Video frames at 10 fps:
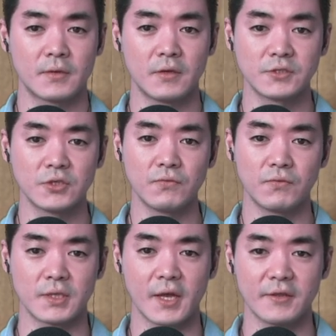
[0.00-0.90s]
Consult
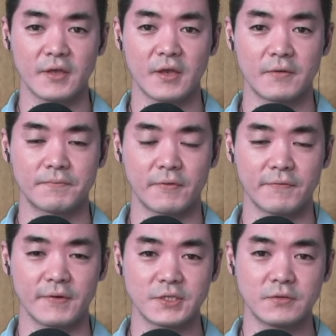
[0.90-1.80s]
with healthcare
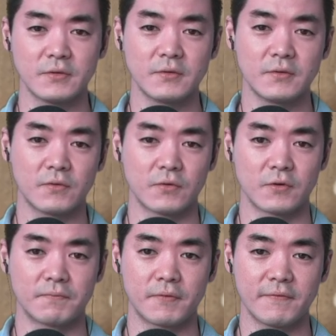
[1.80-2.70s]
professional
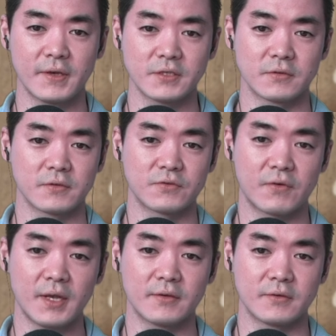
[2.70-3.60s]
or professional
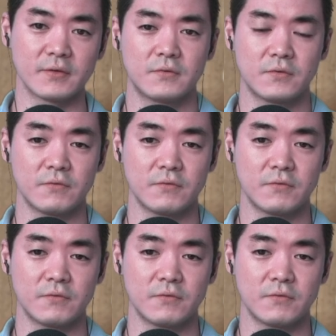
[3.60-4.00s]
trainer to